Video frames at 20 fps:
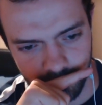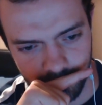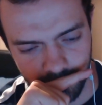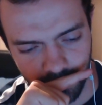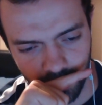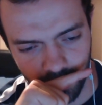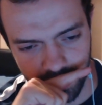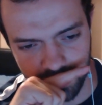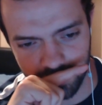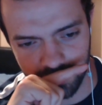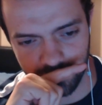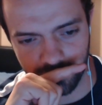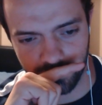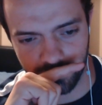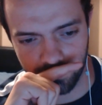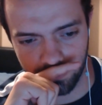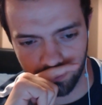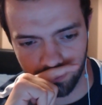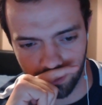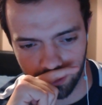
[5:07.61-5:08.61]
Wait, so
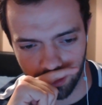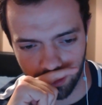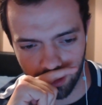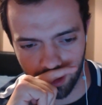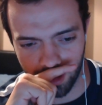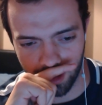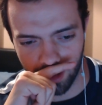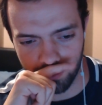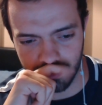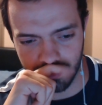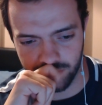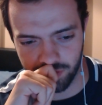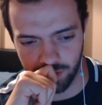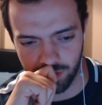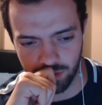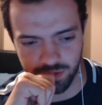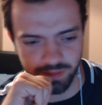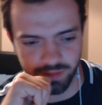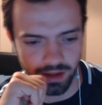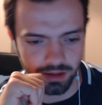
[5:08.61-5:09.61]
I don't like how his feet
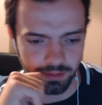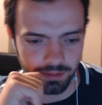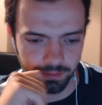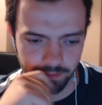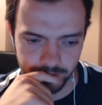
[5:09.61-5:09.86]
was bending.